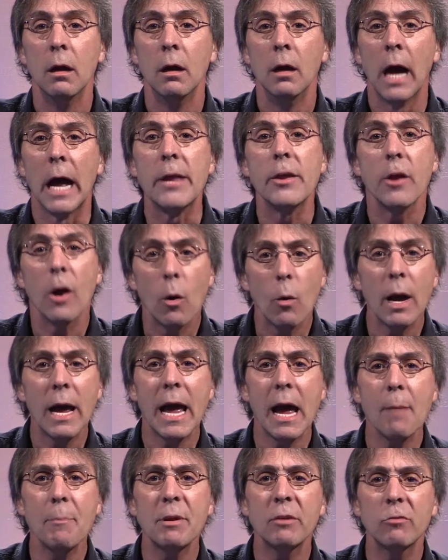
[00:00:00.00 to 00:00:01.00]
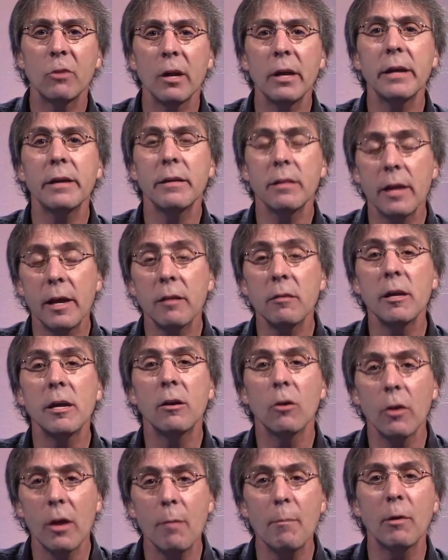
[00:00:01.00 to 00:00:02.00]
And you know what happens to
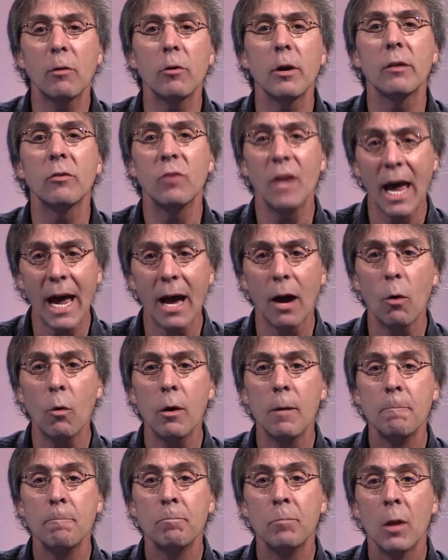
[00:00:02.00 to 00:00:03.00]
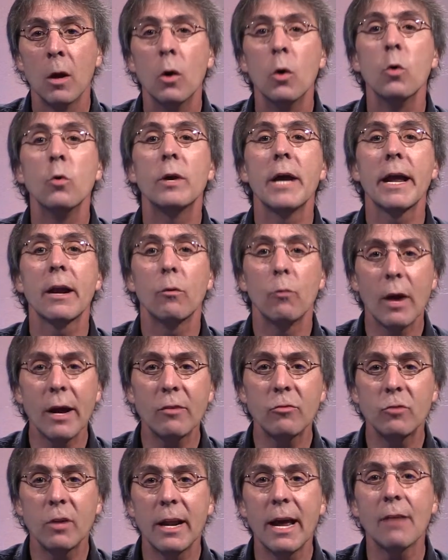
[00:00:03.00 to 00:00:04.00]
illegal immigrants now who get
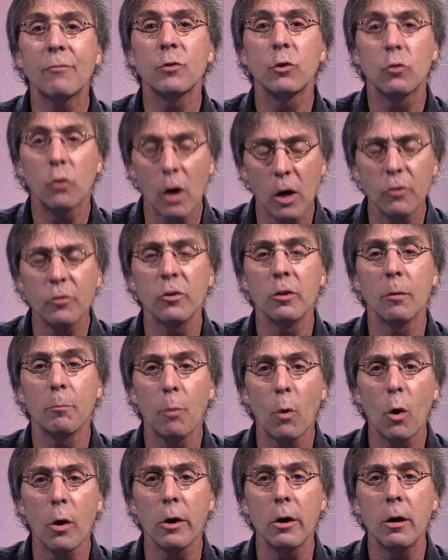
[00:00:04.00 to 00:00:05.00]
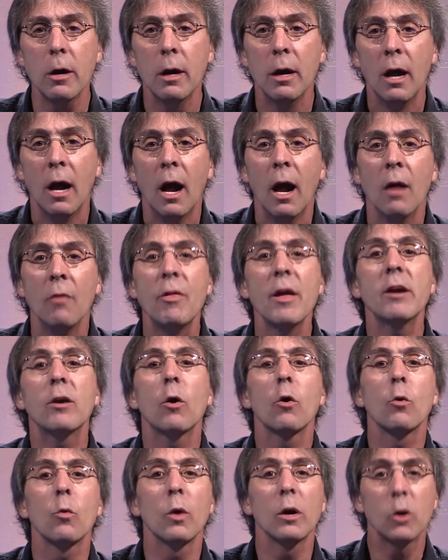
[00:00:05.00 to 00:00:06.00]
arrested after crossing the border? They
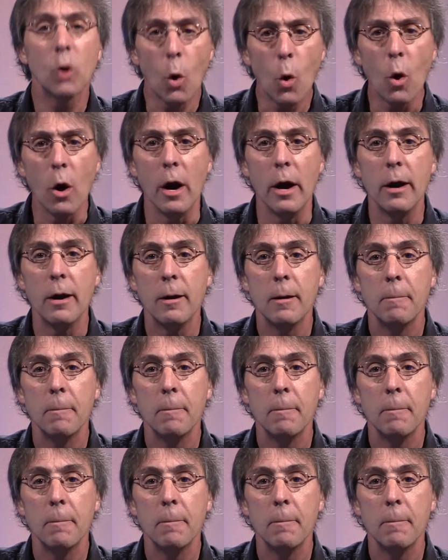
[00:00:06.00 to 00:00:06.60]
go to a court.